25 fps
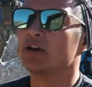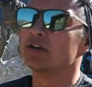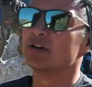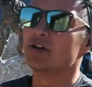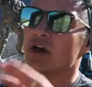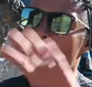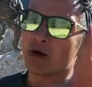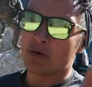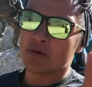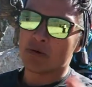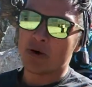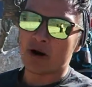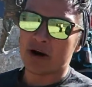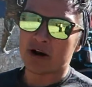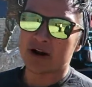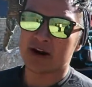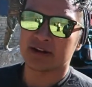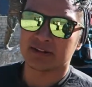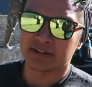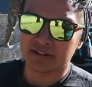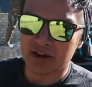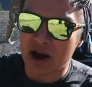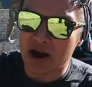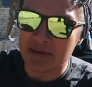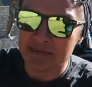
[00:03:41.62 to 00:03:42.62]
No
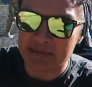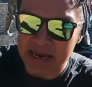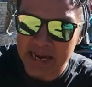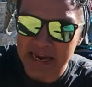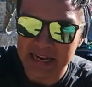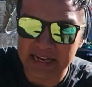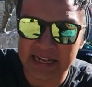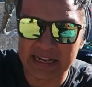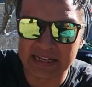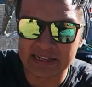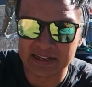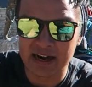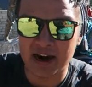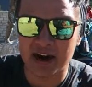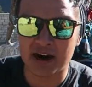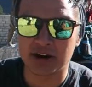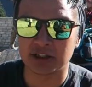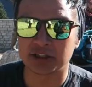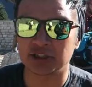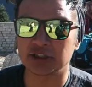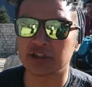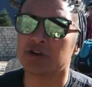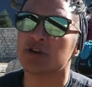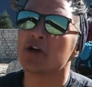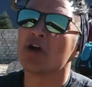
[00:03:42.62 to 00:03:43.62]
worries, I'm here to
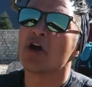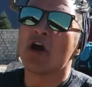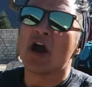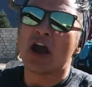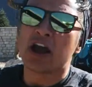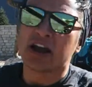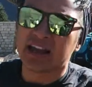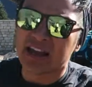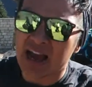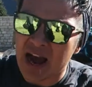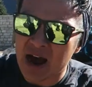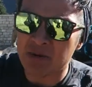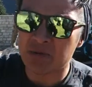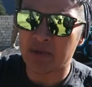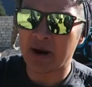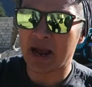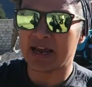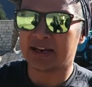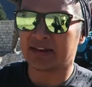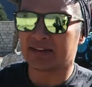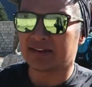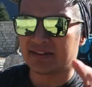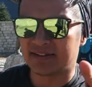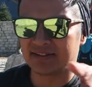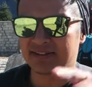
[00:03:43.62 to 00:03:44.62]
encourage you. Can't
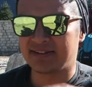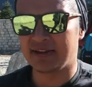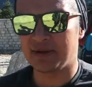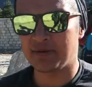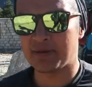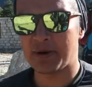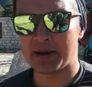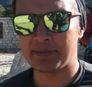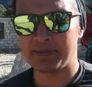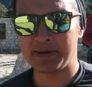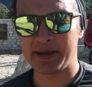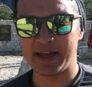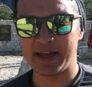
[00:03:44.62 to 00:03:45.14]
wait to see you up